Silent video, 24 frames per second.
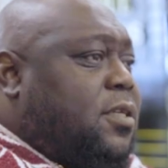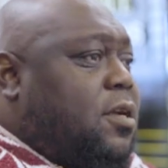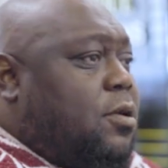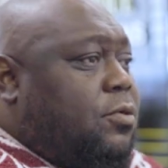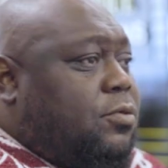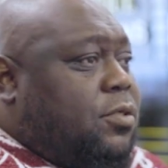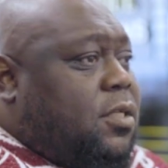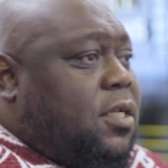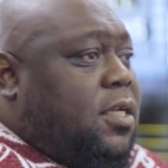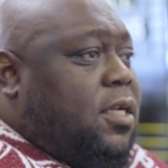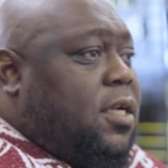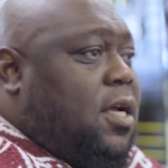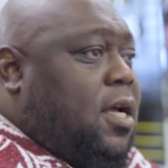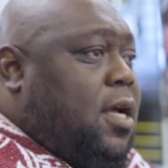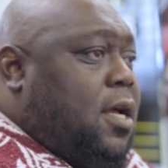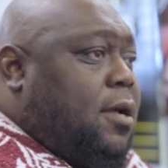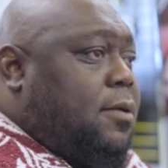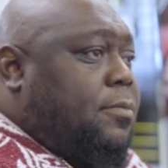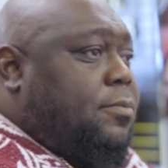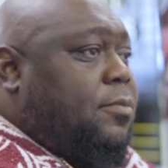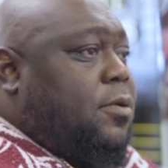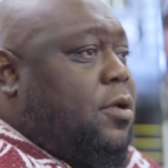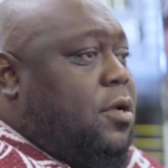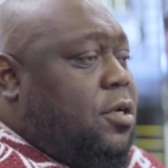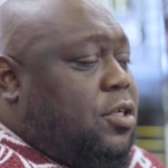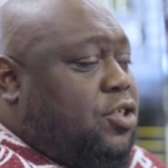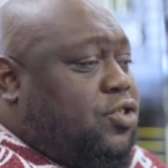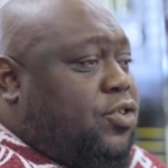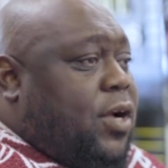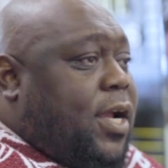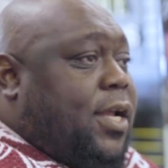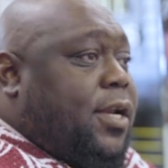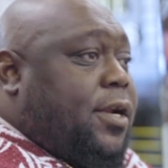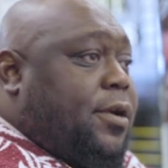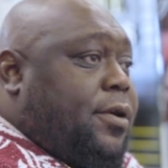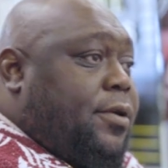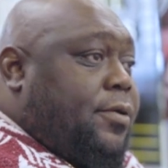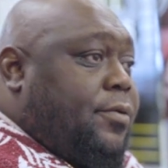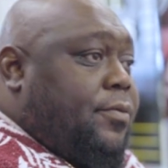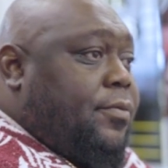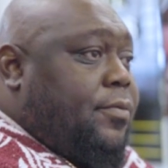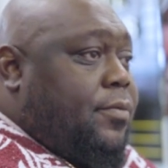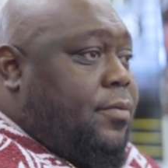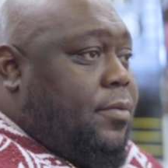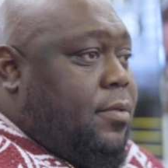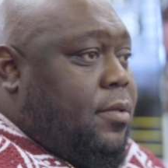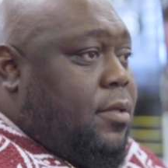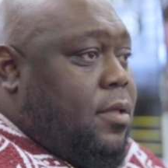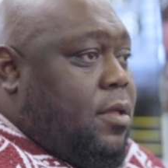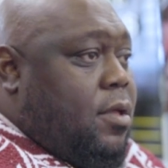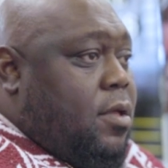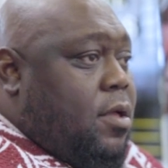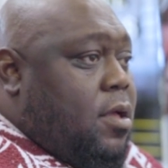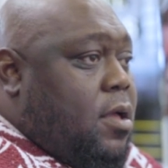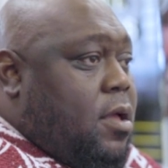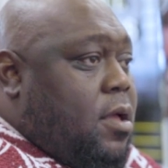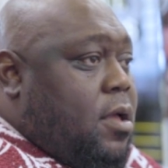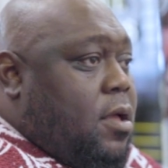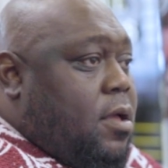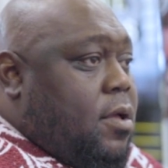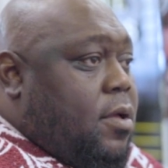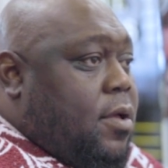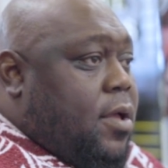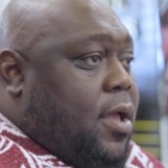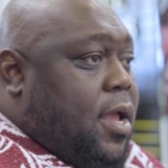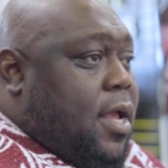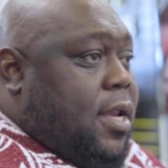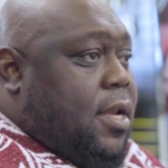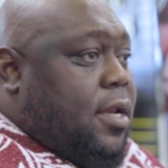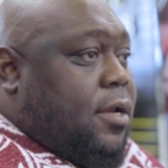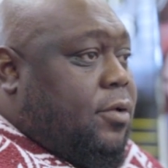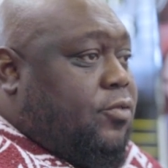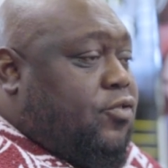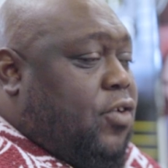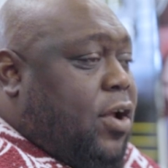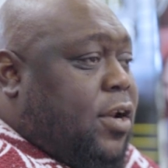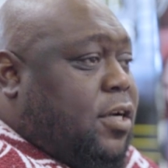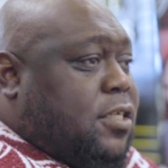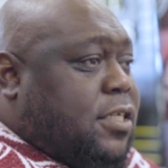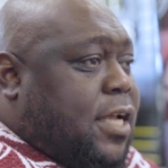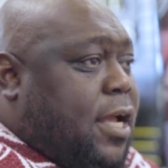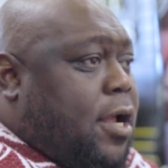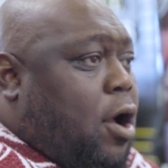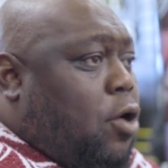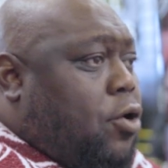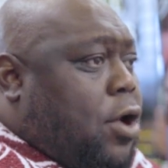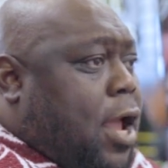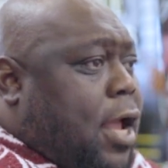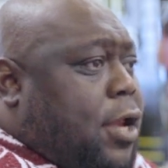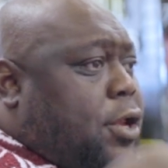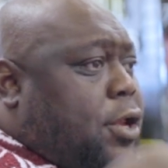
person go to the um, trainer? Yeah, yeah. And the trainer's like,